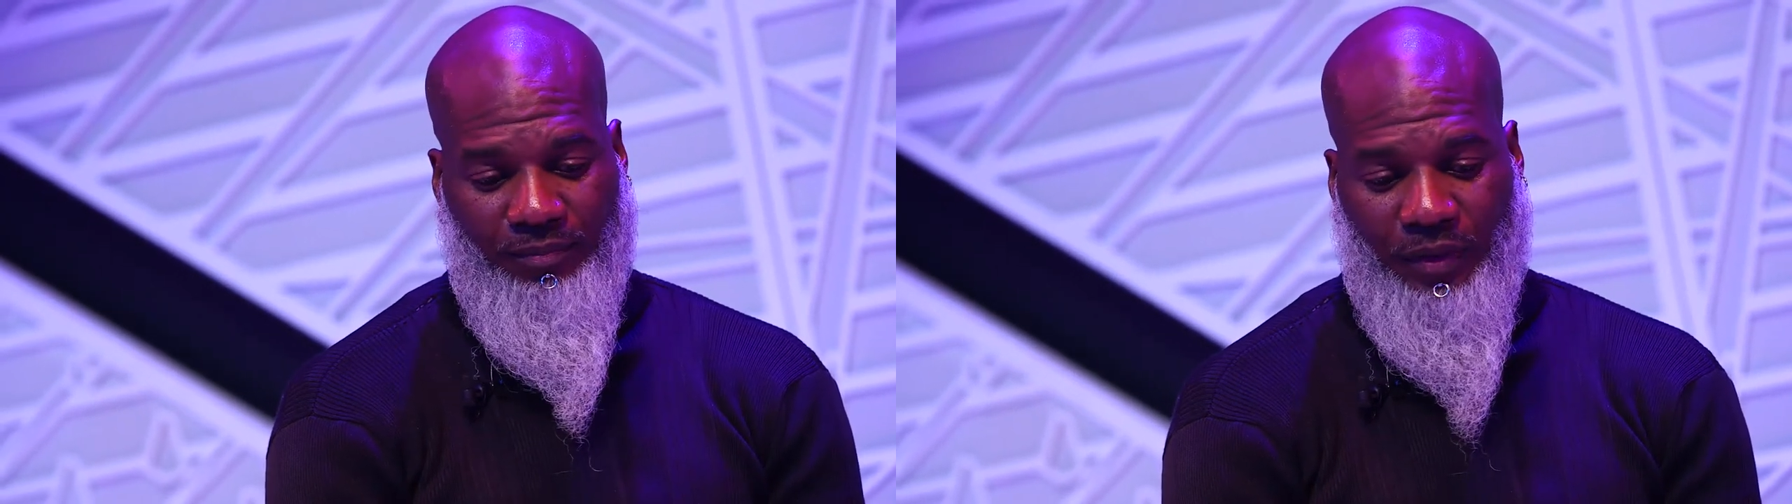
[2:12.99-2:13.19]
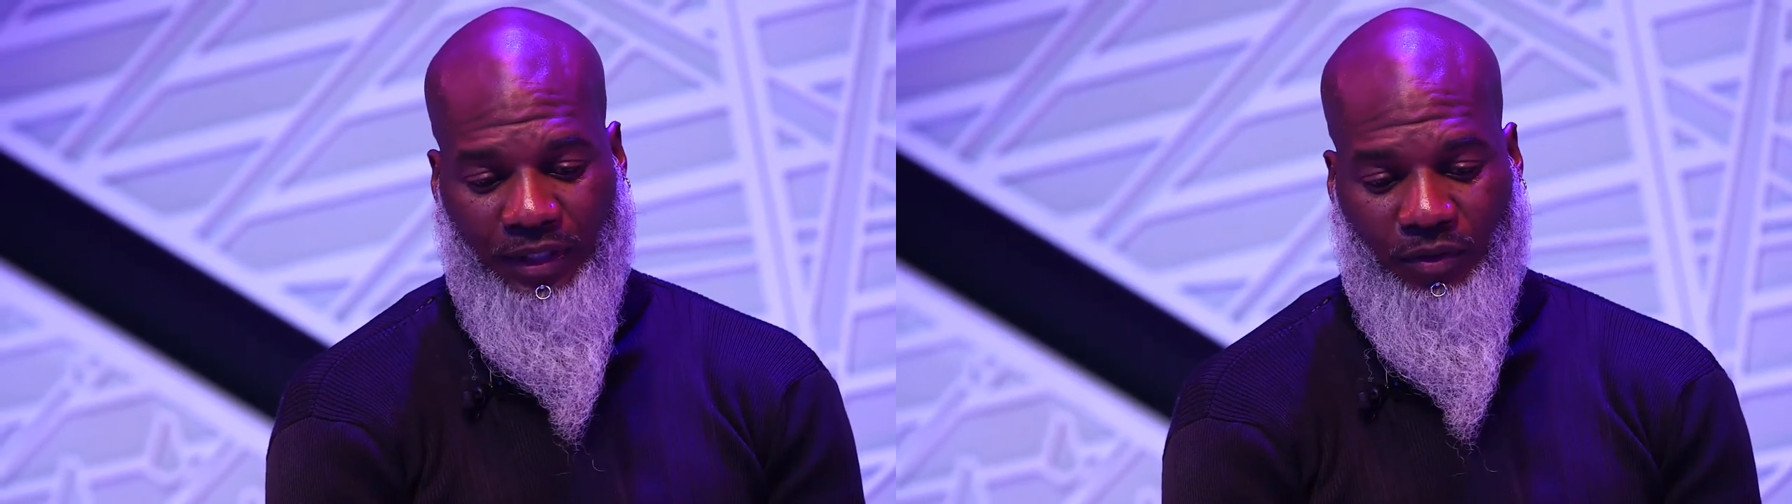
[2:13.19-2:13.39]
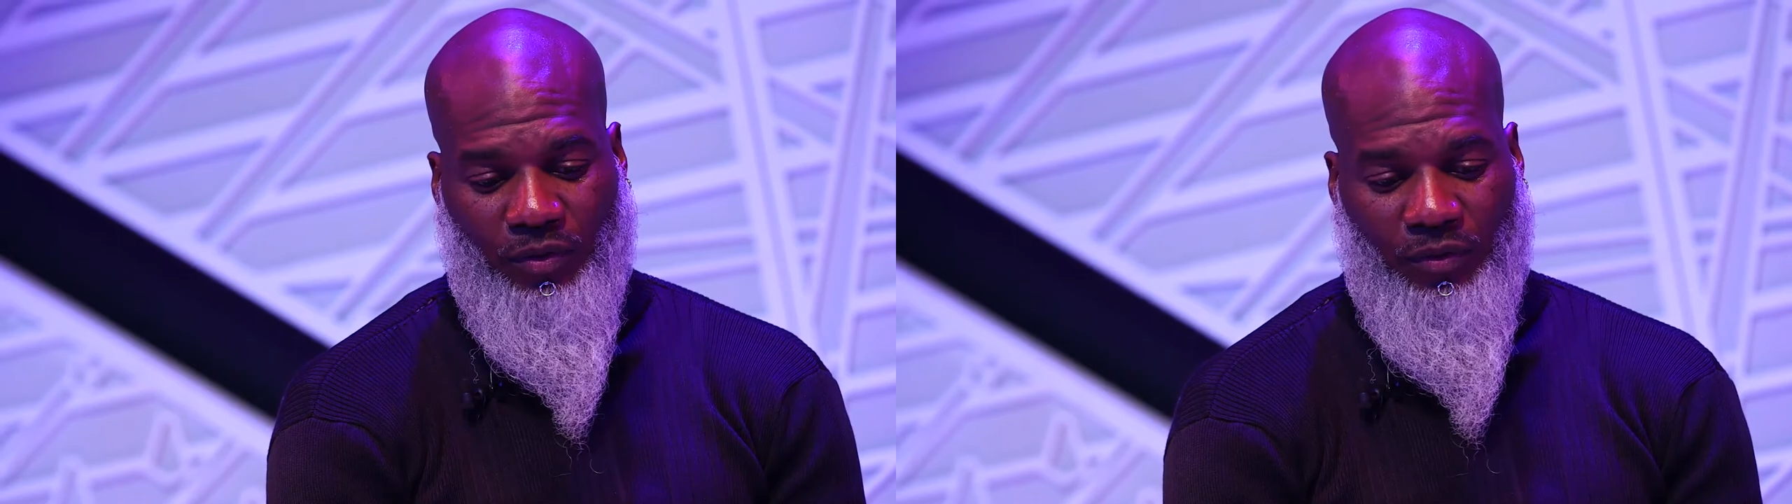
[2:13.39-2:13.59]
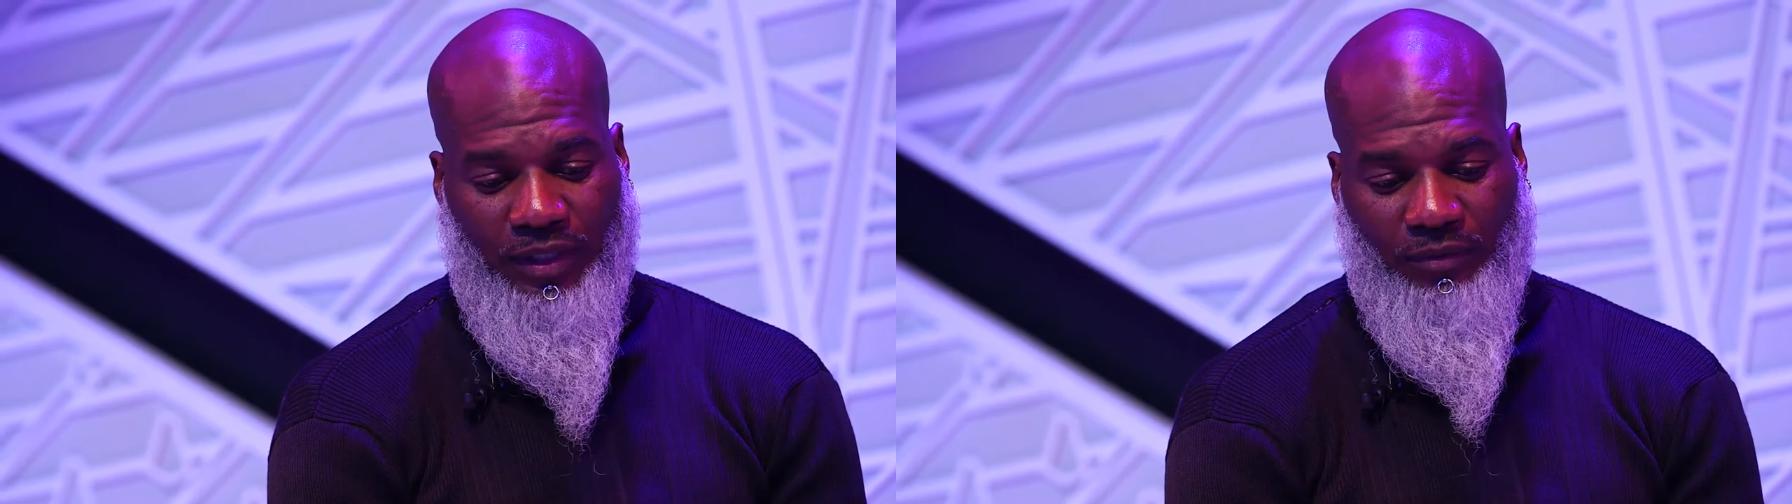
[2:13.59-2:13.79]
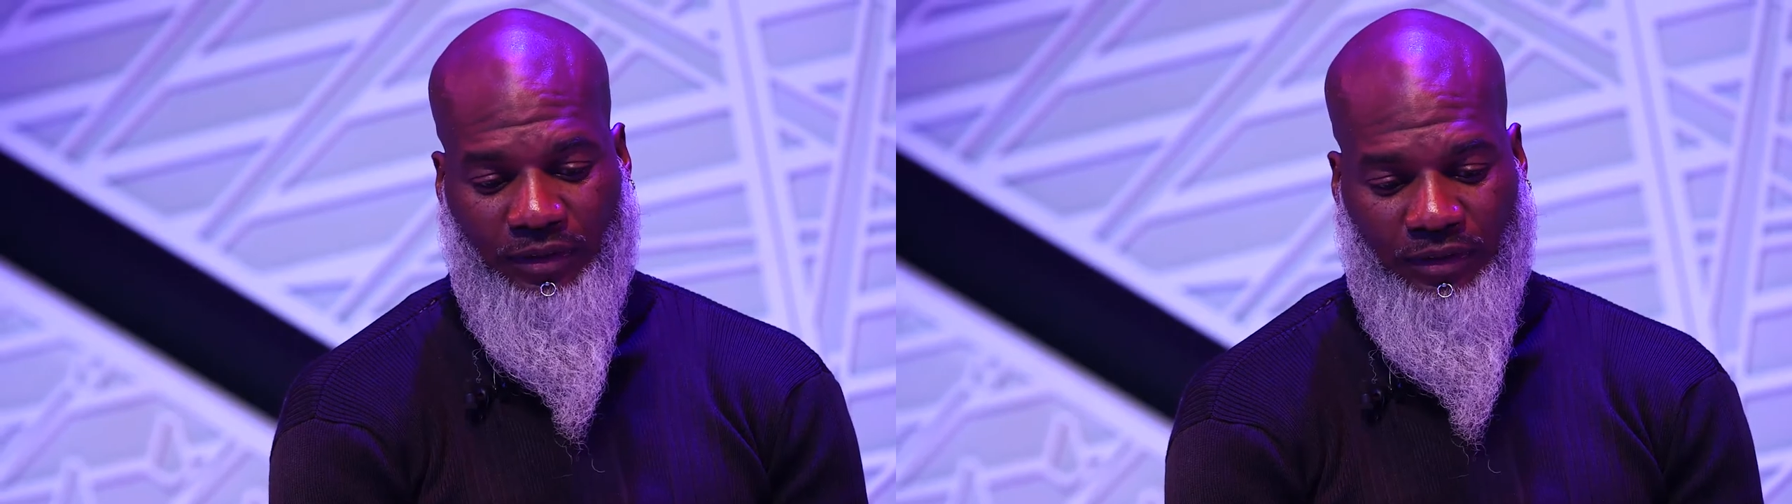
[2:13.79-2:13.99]
pretty cool,
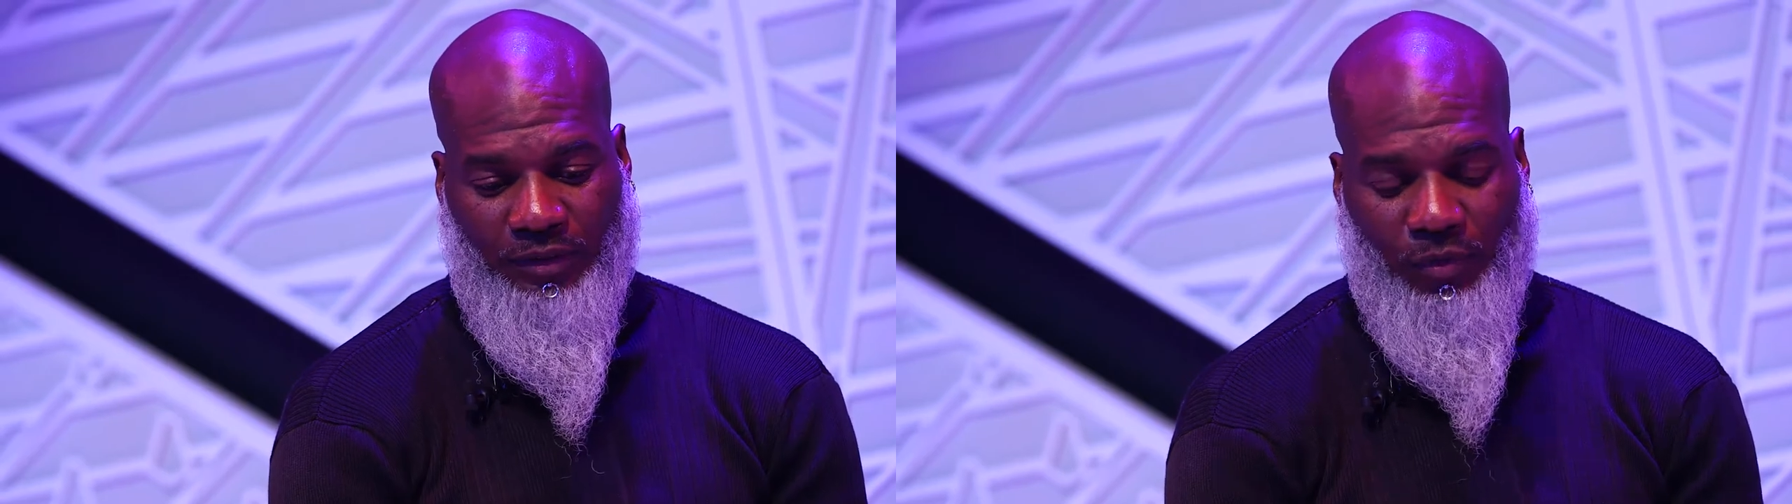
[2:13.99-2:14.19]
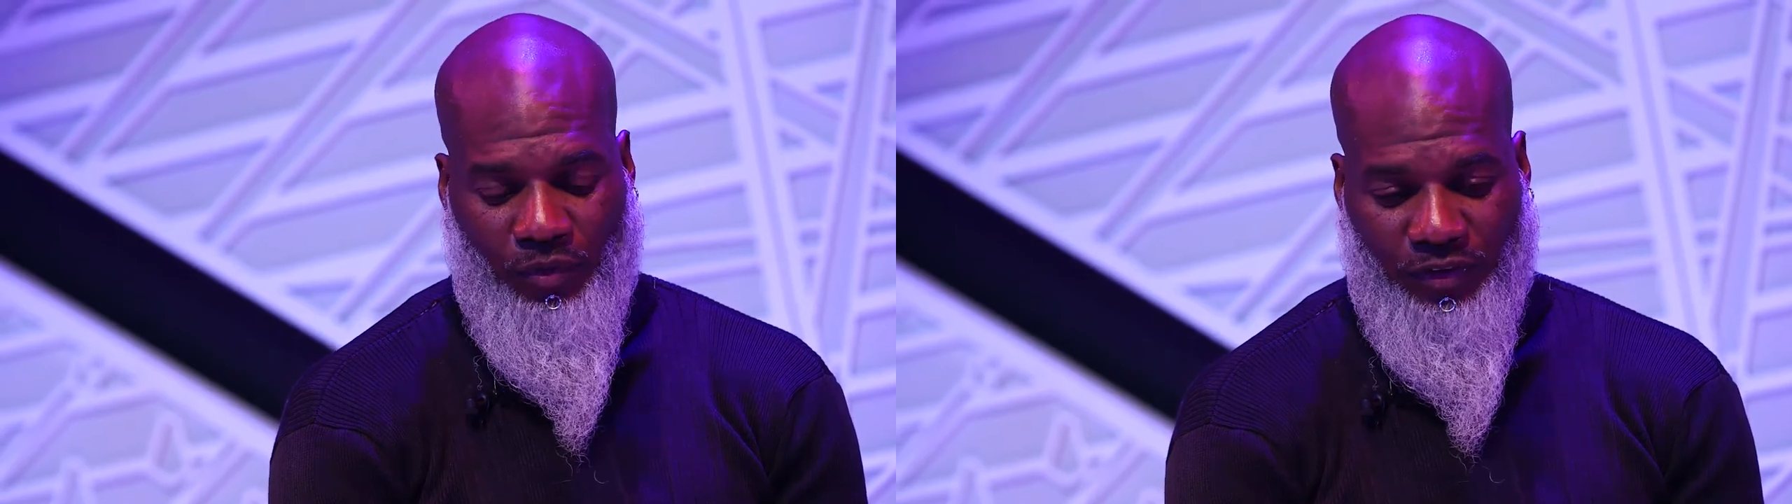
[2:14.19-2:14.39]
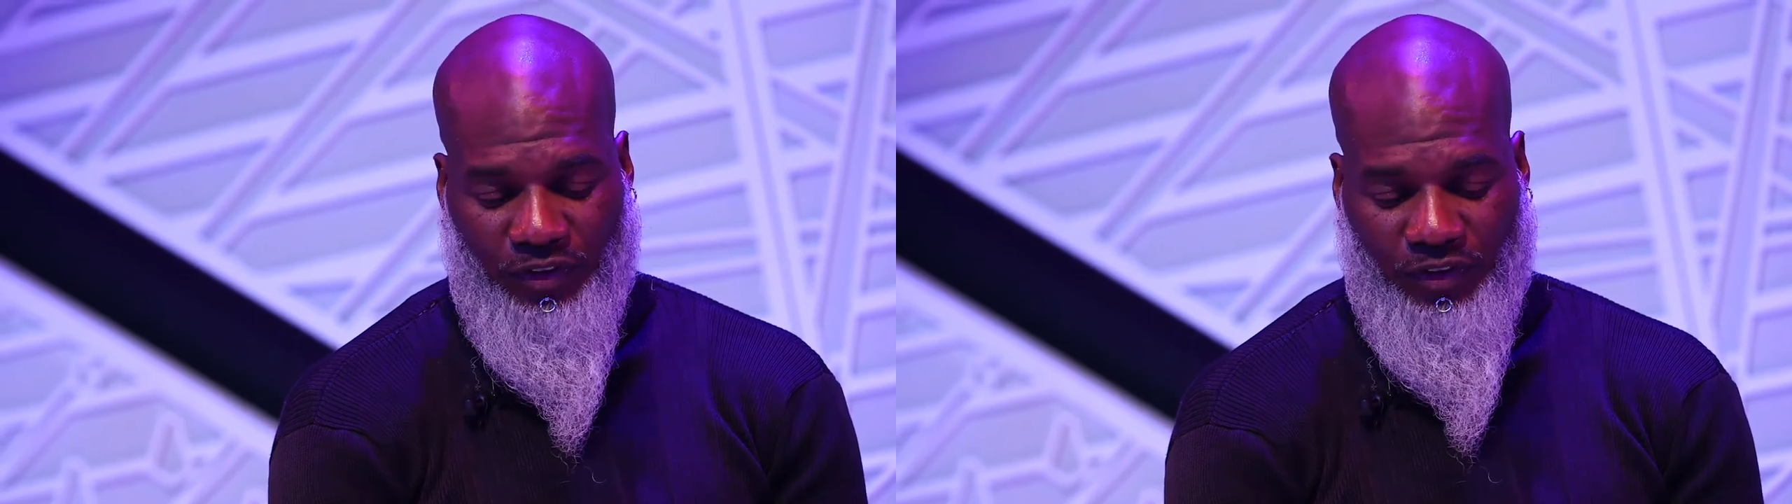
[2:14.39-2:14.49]
and it was a smoother